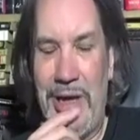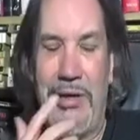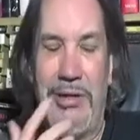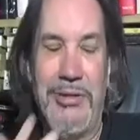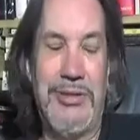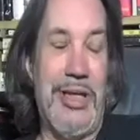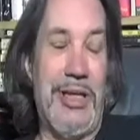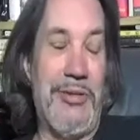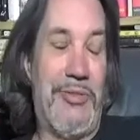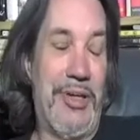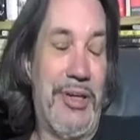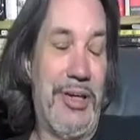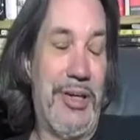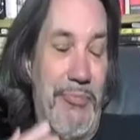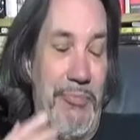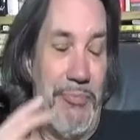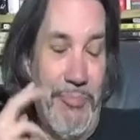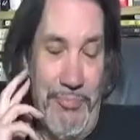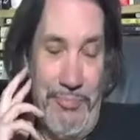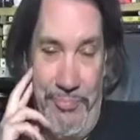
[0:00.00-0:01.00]
It's so
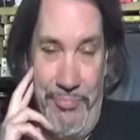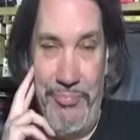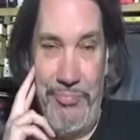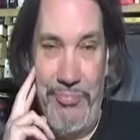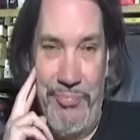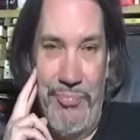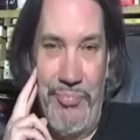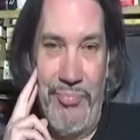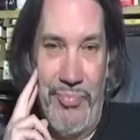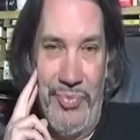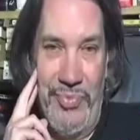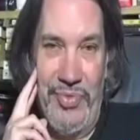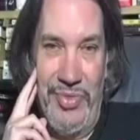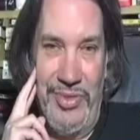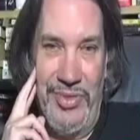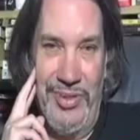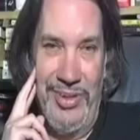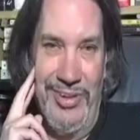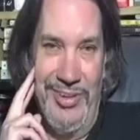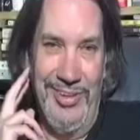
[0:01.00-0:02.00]
bleak. This is going to put
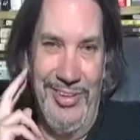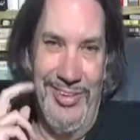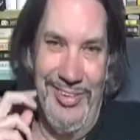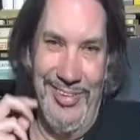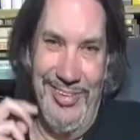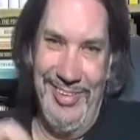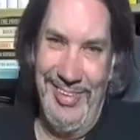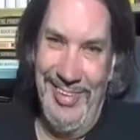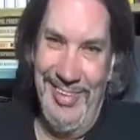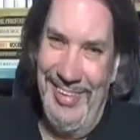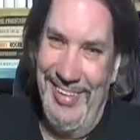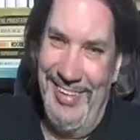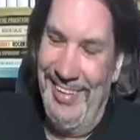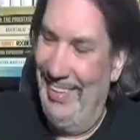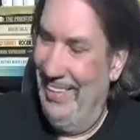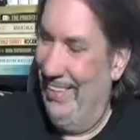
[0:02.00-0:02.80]
people off watching it.